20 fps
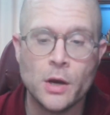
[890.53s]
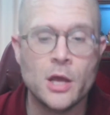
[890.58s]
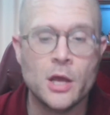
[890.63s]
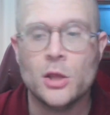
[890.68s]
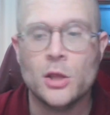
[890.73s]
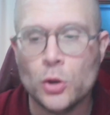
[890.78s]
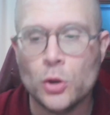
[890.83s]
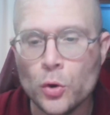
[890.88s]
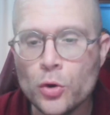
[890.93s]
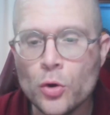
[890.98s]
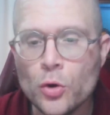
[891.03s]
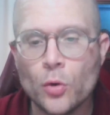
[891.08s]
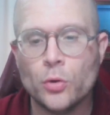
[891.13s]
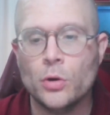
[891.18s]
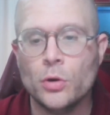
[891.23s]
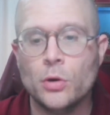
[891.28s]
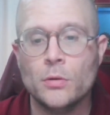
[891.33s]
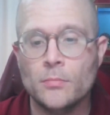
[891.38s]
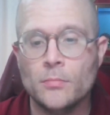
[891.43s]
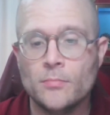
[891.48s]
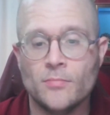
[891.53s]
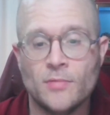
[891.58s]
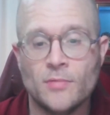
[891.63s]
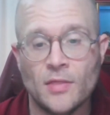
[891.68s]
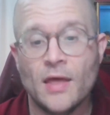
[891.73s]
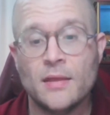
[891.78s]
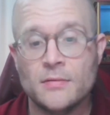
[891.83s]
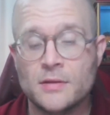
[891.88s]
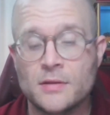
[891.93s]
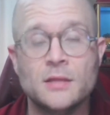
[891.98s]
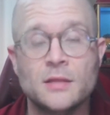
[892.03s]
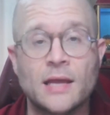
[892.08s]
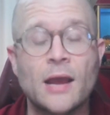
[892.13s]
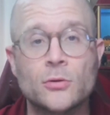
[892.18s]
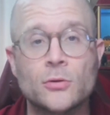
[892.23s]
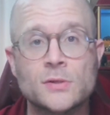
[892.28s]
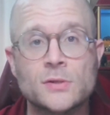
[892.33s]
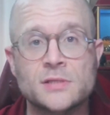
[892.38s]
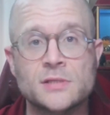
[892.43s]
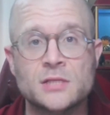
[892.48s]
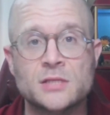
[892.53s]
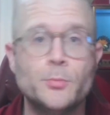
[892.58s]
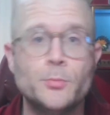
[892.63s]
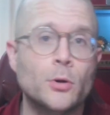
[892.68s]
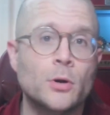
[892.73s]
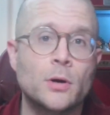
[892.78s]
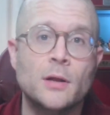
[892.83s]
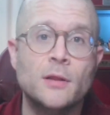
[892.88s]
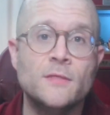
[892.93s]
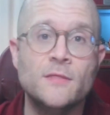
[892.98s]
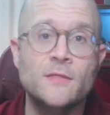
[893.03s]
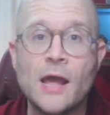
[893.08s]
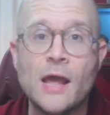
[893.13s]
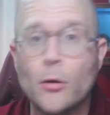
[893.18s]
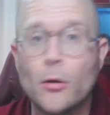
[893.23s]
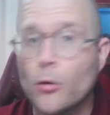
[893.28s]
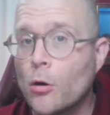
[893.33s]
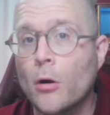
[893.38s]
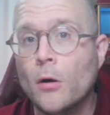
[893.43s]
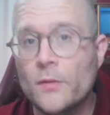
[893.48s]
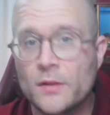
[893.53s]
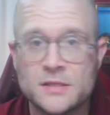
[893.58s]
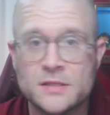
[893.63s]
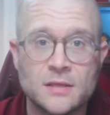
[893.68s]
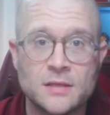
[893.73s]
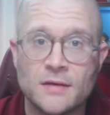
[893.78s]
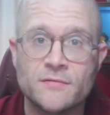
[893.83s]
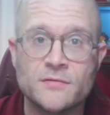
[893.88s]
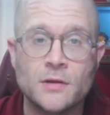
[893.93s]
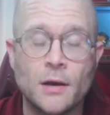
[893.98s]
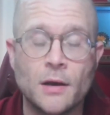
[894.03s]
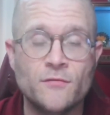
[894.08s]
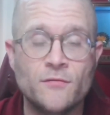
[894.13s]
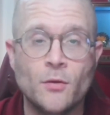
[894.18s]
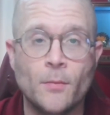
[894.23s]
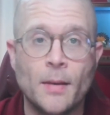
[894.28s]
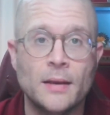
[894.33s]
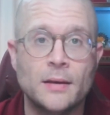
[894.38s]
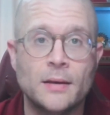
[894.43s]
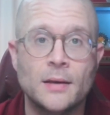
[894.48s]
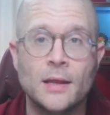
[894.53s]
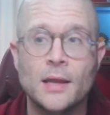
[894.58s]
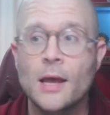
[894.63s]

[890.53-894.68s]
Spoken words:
to the characters in this book, they are all that's left of humanity.